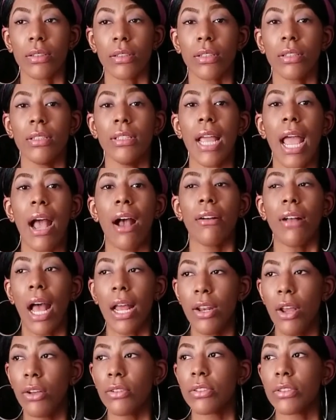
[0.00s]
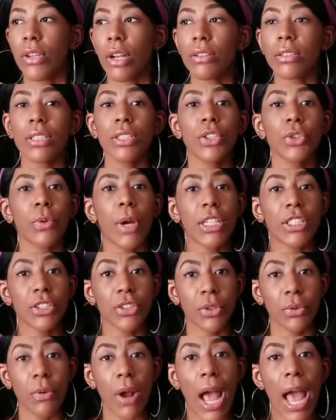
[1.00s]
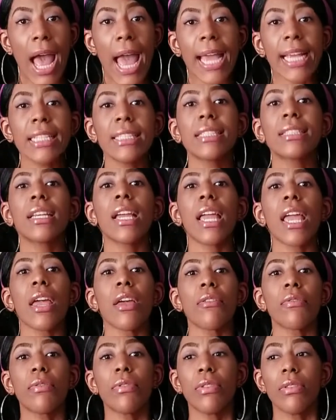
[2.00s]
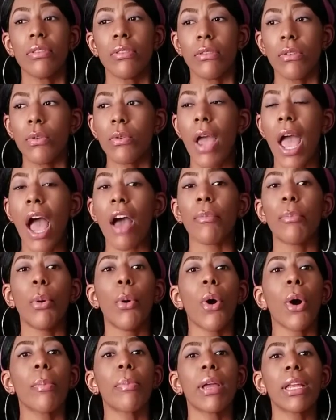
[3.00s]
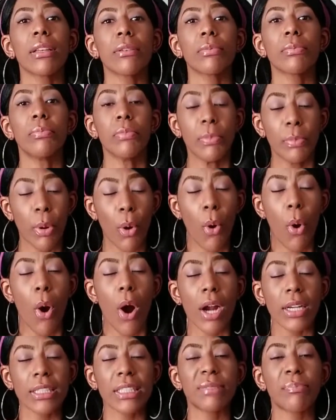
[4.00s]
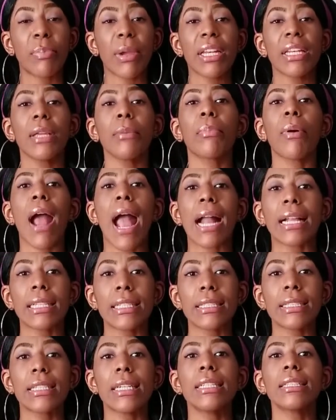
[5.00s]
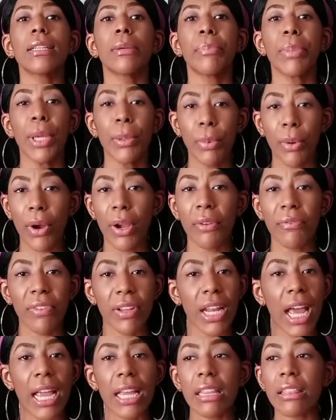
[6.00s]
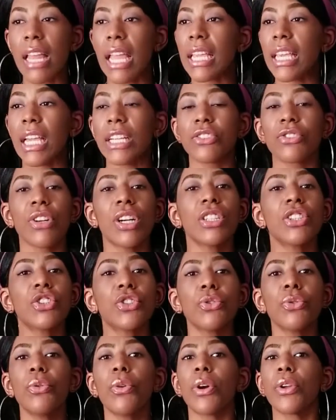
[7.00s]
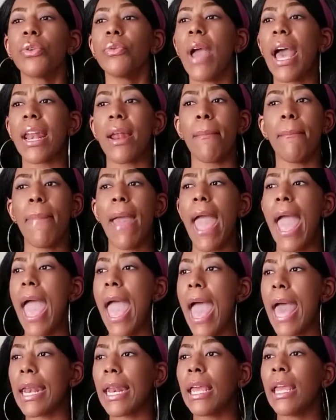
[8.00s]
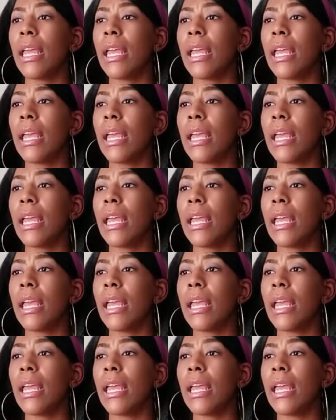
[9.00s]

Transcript: Now, I know certain situations arise if you have poor poor spending practices and people aren't feel like they can trust you or you had a bad